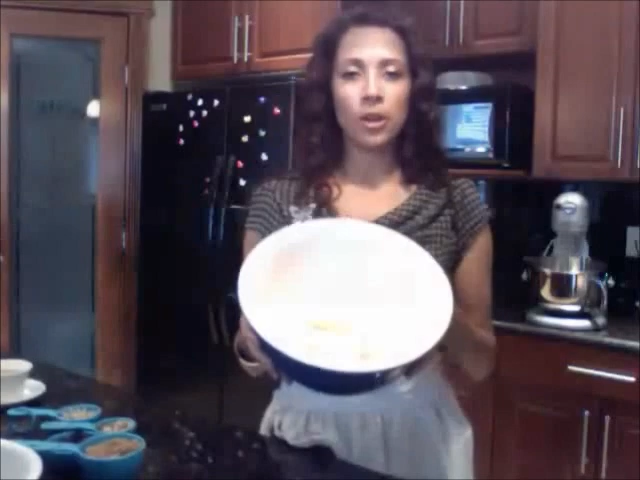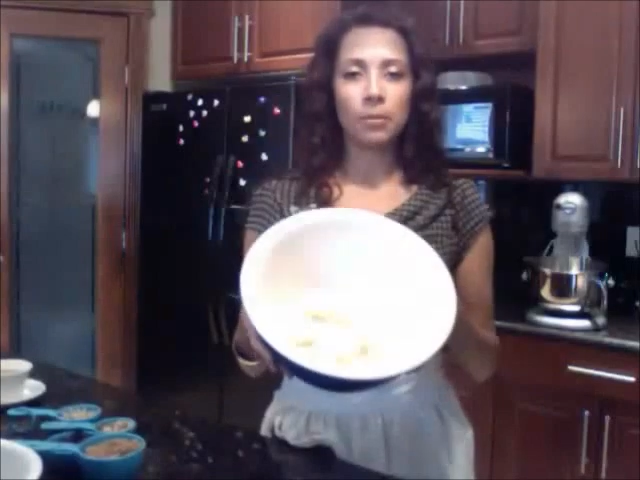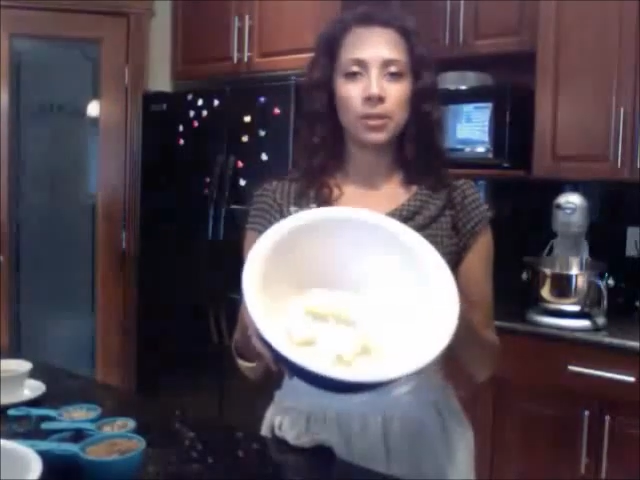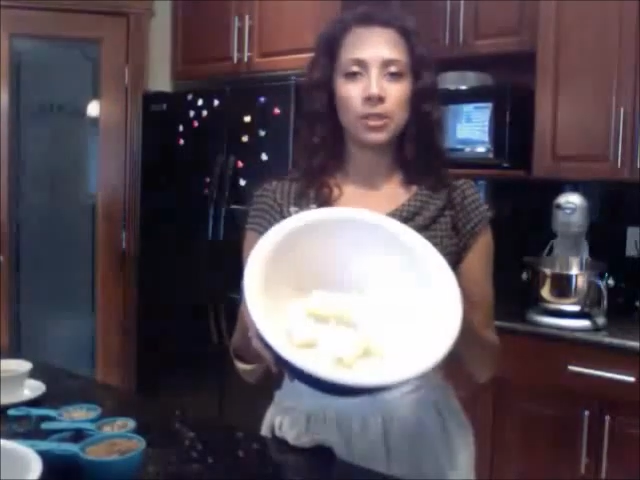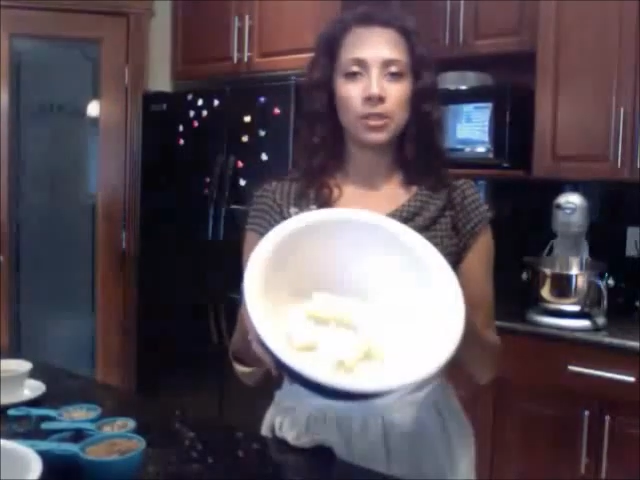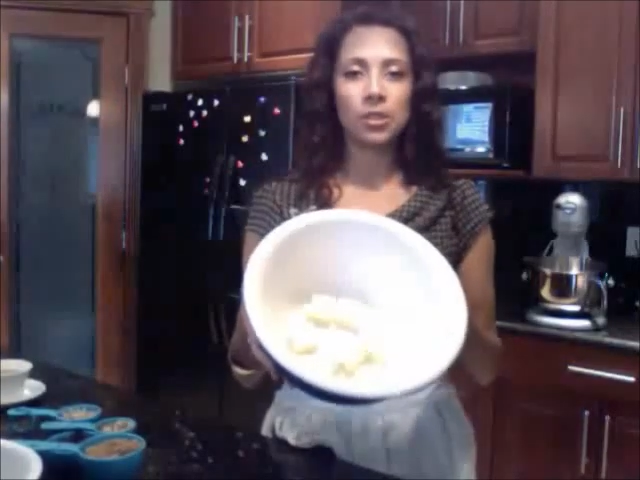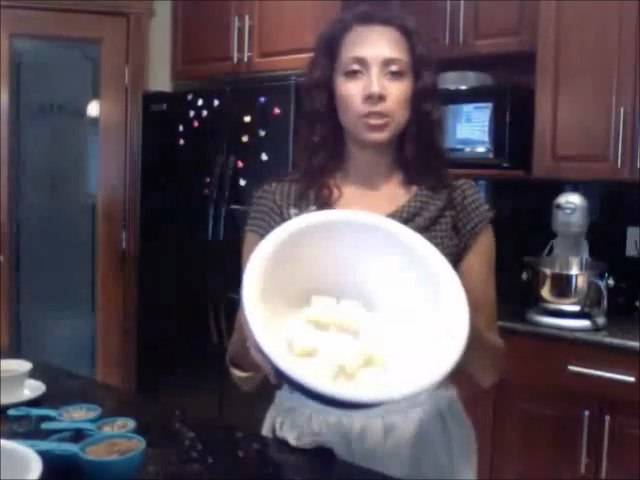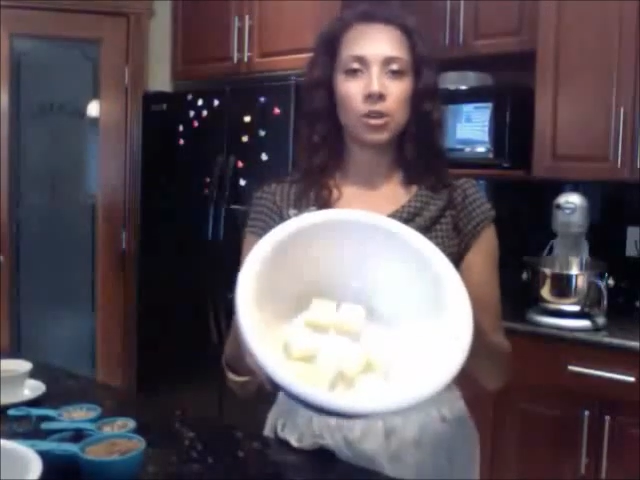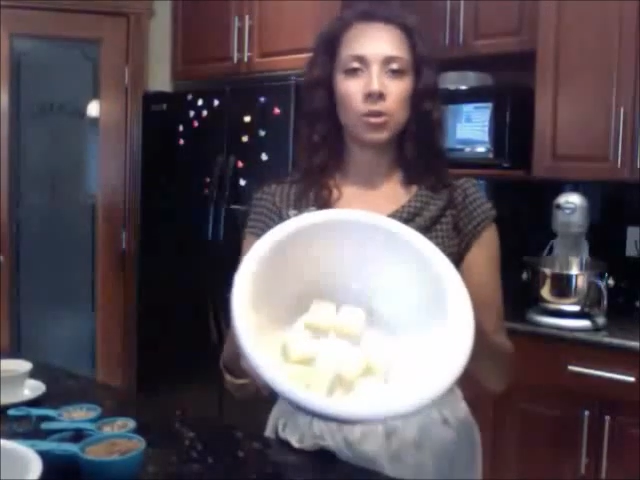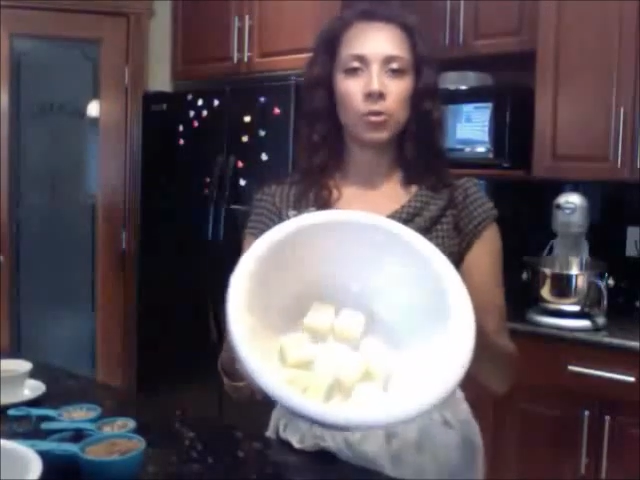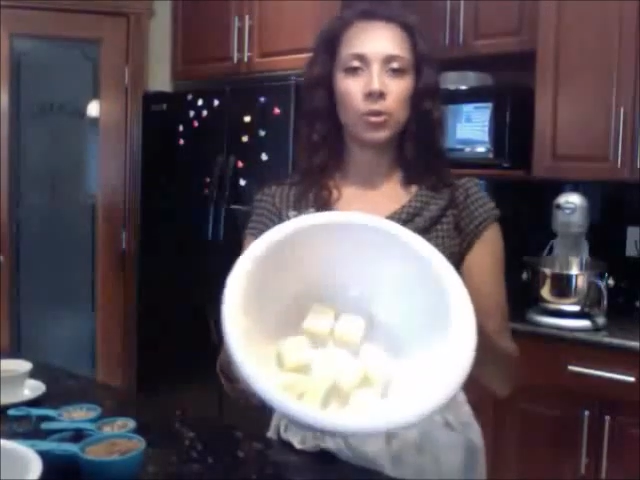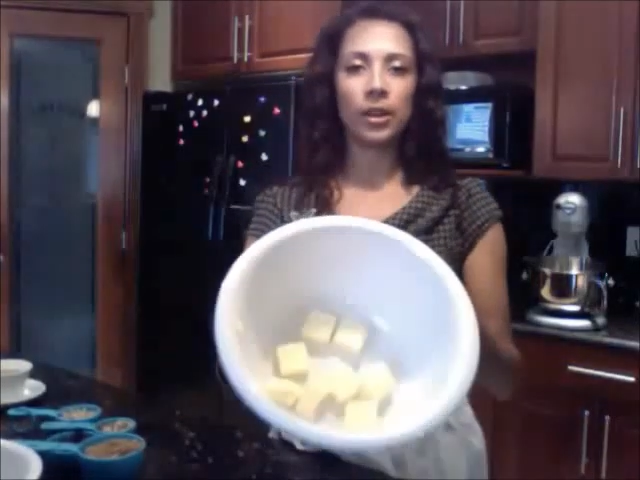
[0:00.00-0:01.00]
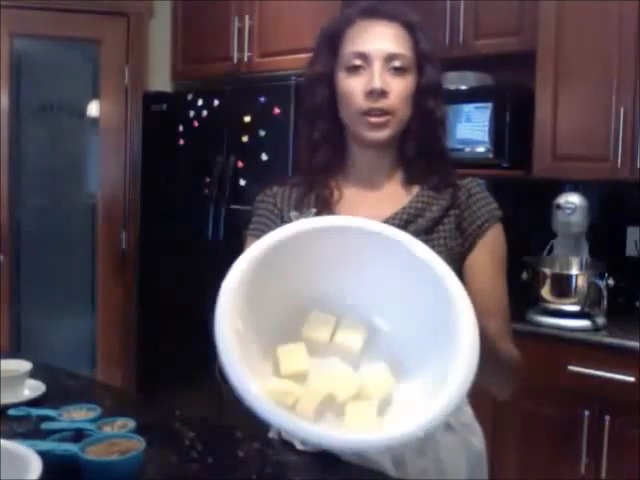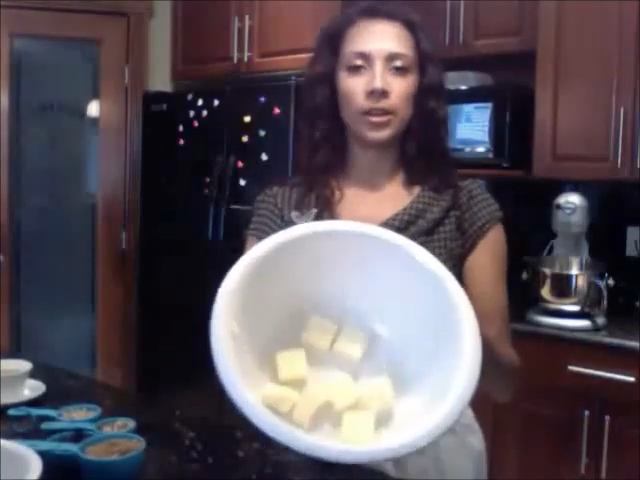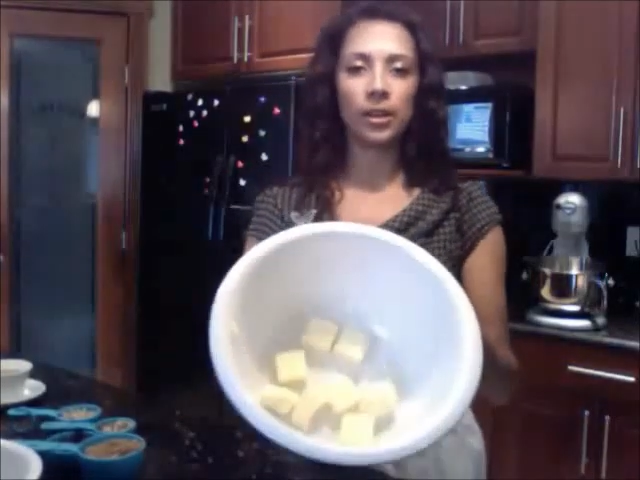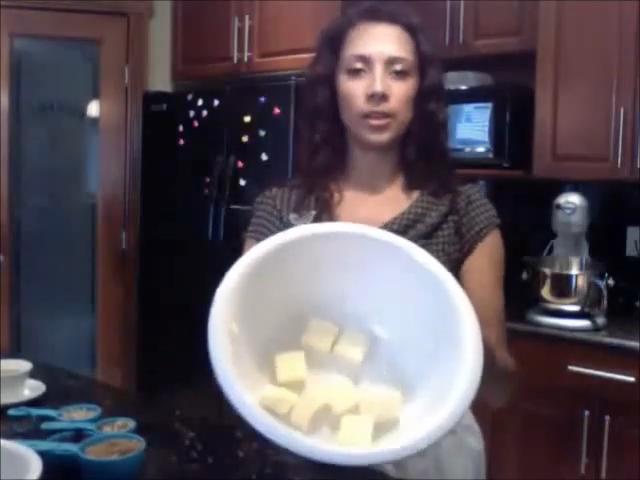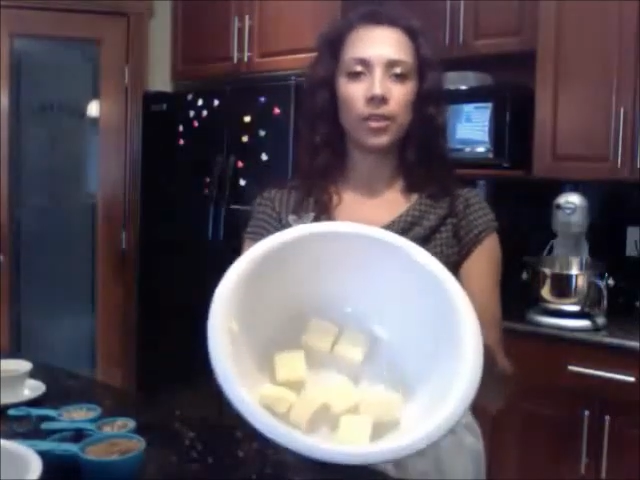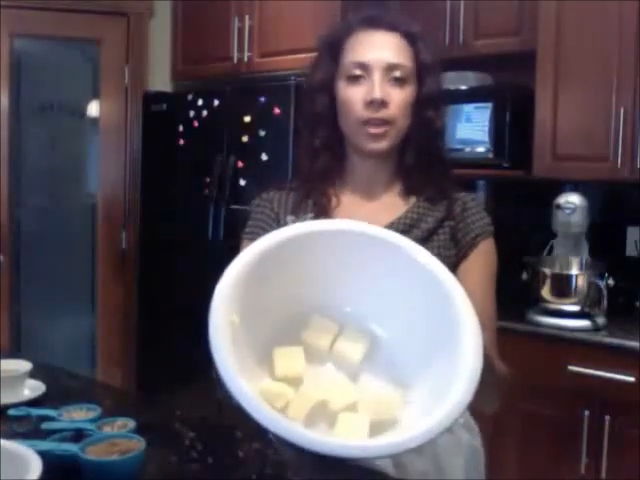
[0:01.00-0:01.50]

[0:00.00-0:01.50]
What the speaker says: I'm going to start with